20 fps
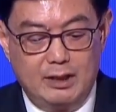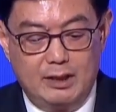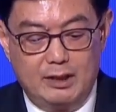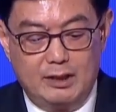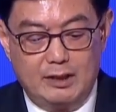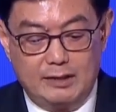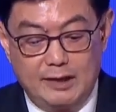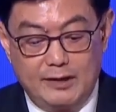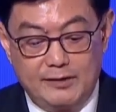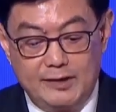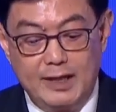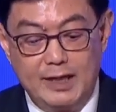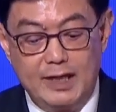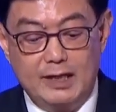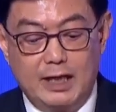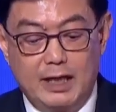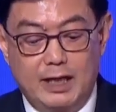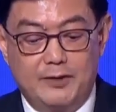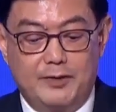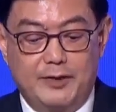The third
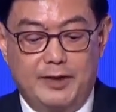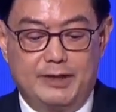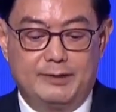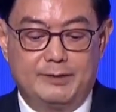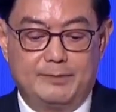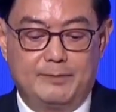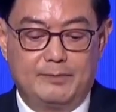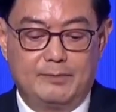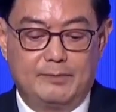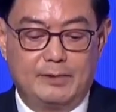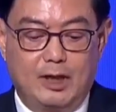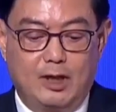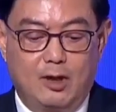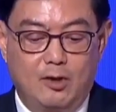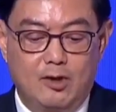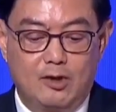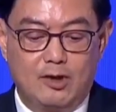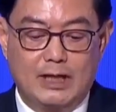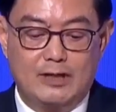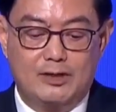area that
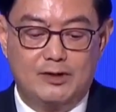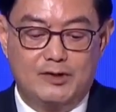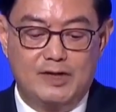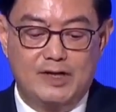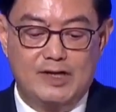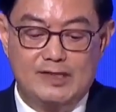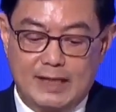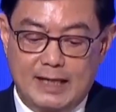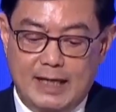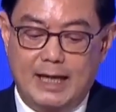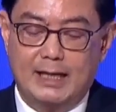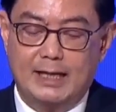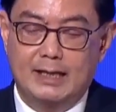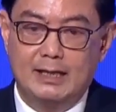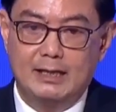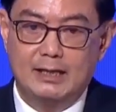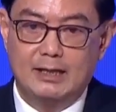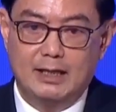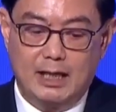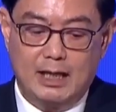all countries
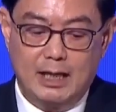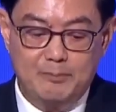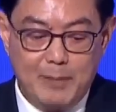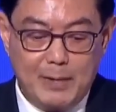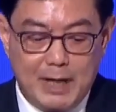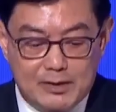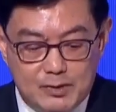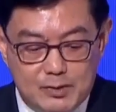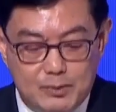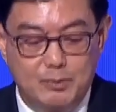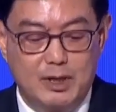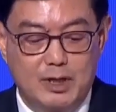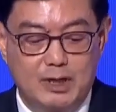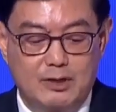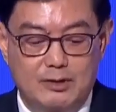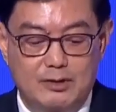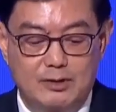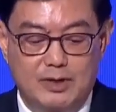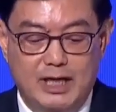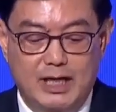can and must work
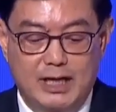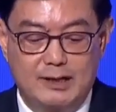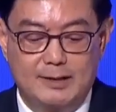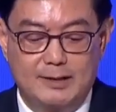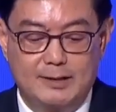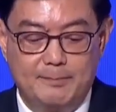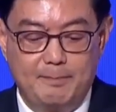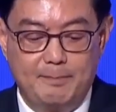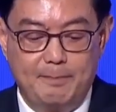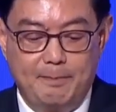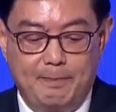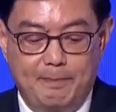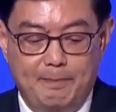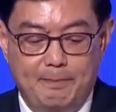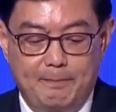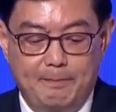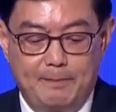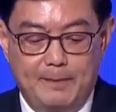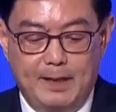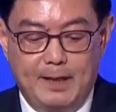on together
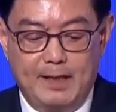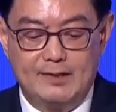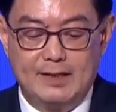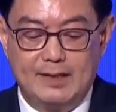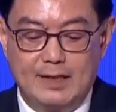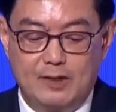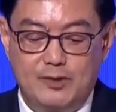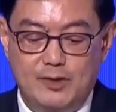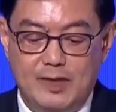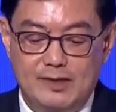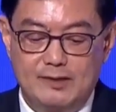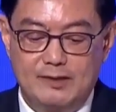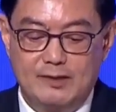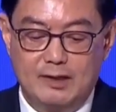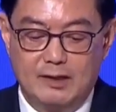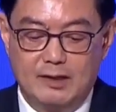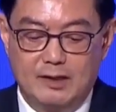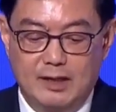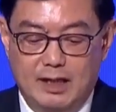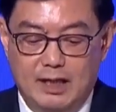is in
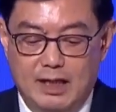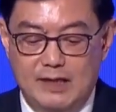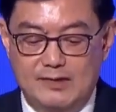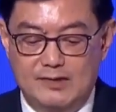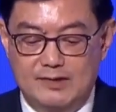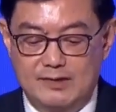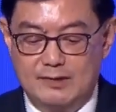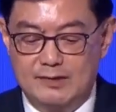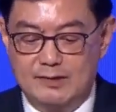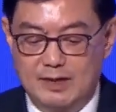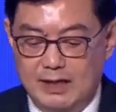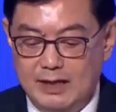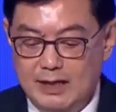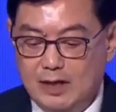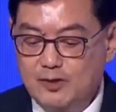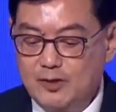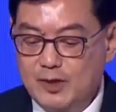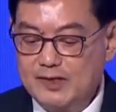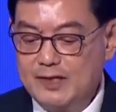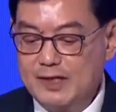
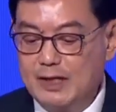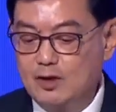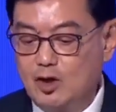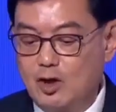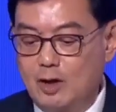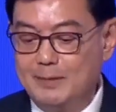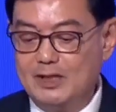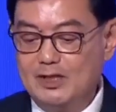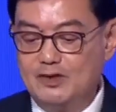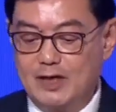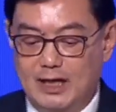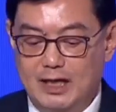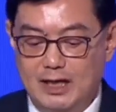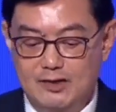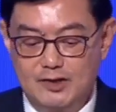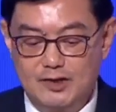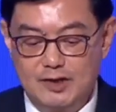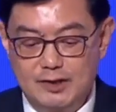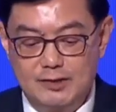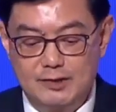addressing common
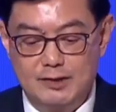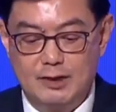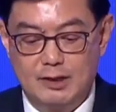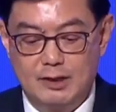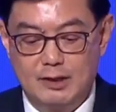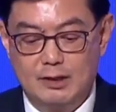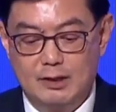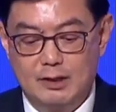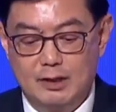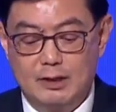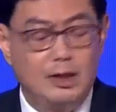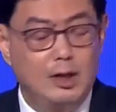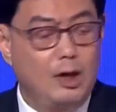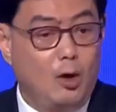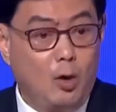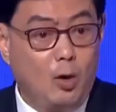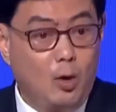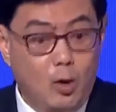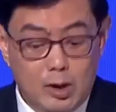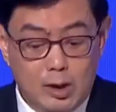challenges that
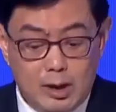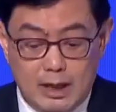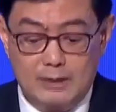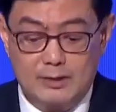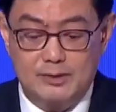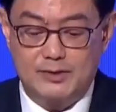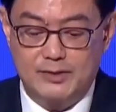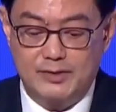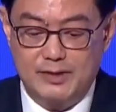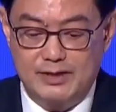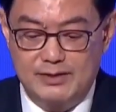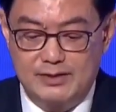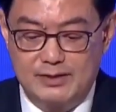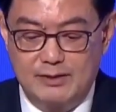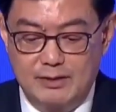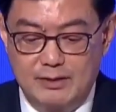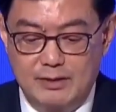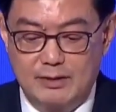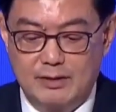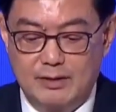all countries
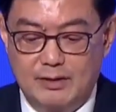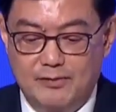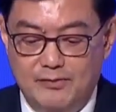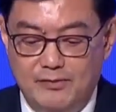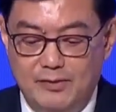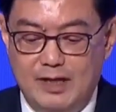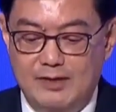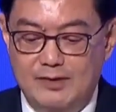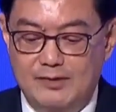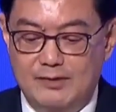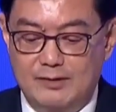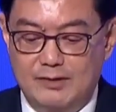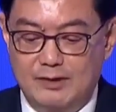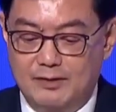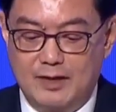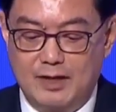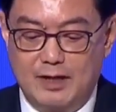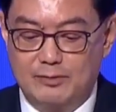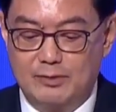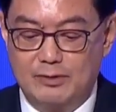face
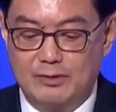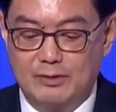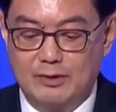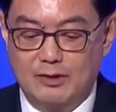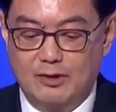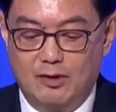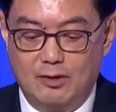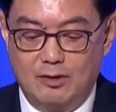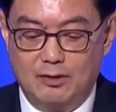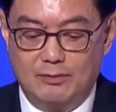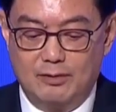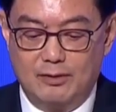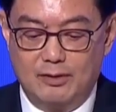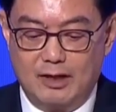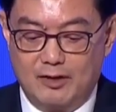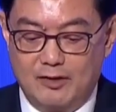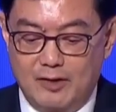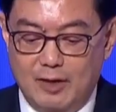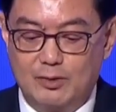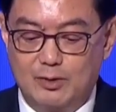around
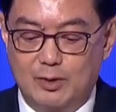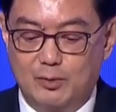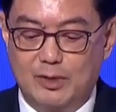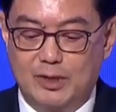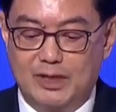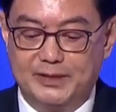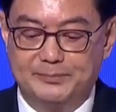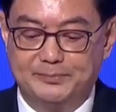the world.